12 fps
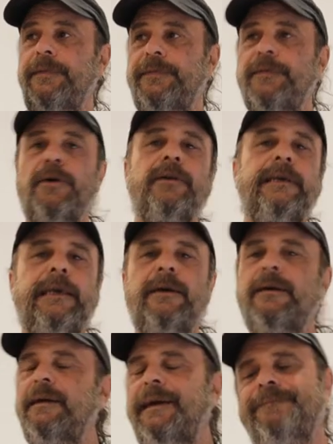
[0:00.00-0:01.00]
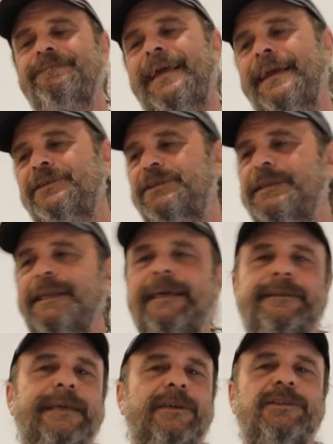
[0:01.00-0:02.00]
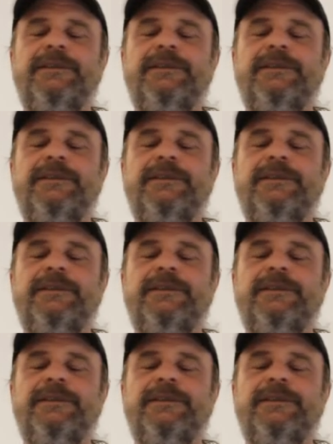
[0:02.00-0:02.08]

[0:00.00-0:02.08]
Third gear, and she lays down.